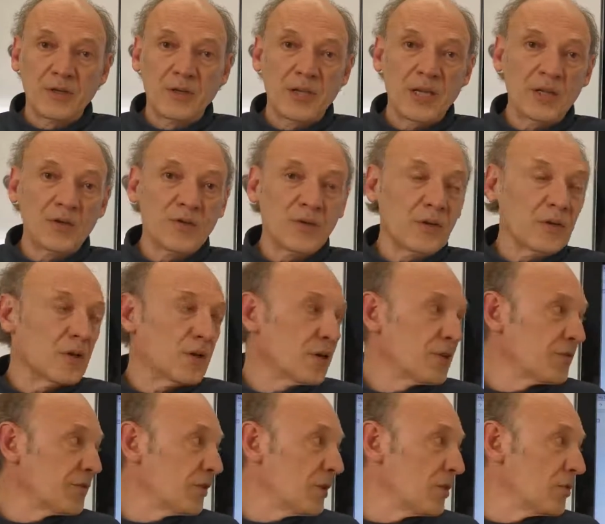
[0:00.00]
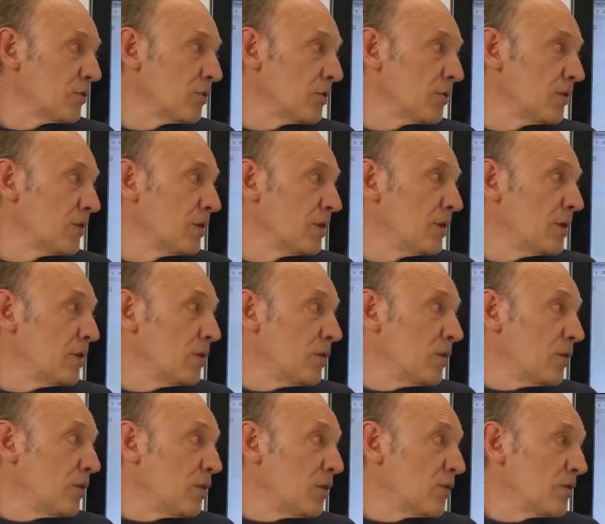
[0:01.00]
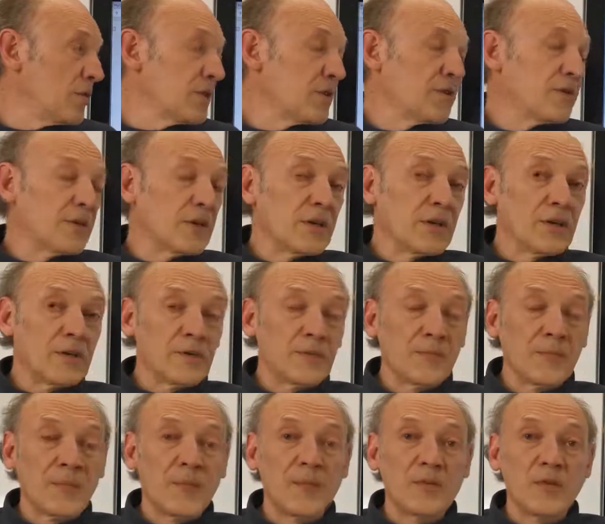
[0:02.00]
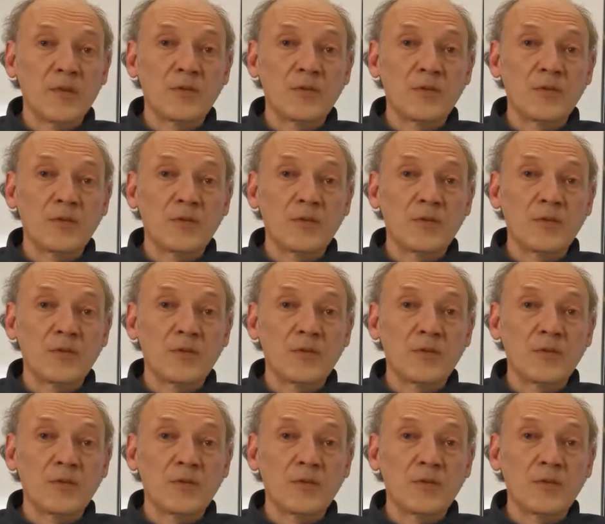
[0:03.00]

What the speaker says: Electric cars are now already there.